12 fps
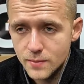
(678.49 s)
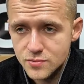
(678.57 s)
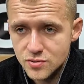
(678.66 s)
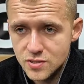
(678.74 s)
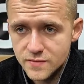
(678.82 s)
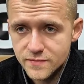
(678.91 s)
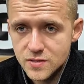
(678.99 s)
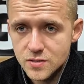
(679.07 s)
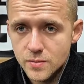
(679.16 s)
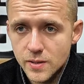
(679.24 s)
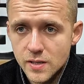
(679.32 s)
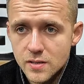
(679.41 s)
hamstrings if you're
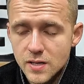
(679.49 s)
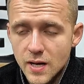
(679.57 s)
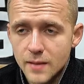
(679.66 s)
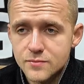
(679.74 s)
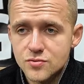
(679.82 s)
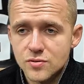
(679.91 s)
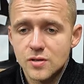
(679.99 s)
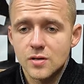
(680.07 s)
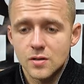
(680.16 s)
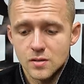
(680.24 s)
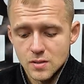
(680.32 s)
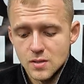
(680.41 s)
doing a hamstring
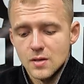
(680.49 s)
curl.